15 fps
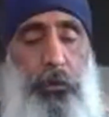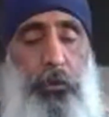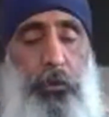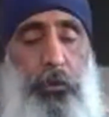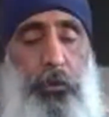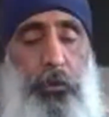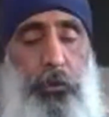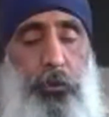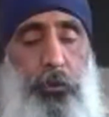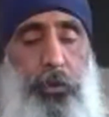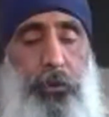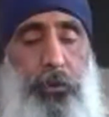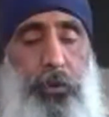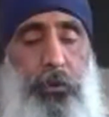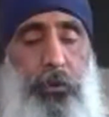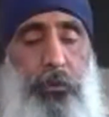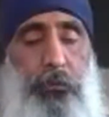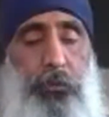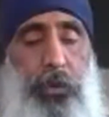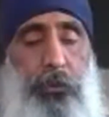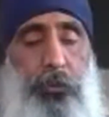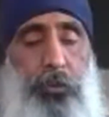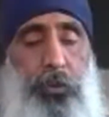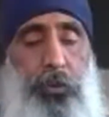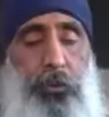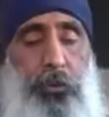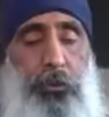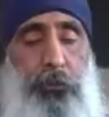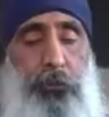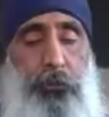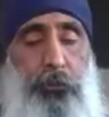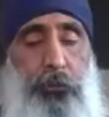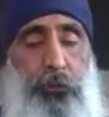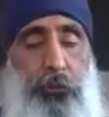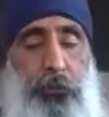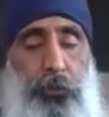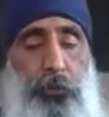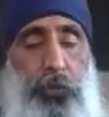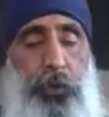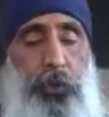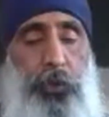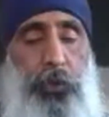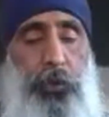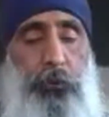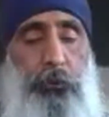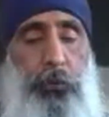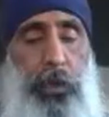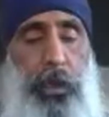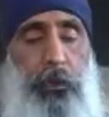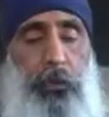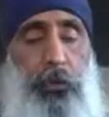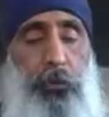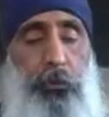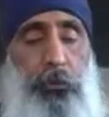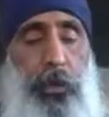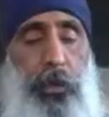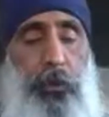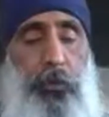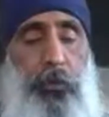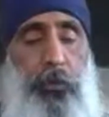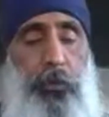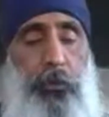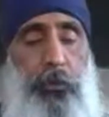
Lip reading: notice the distraction, come back to your breath.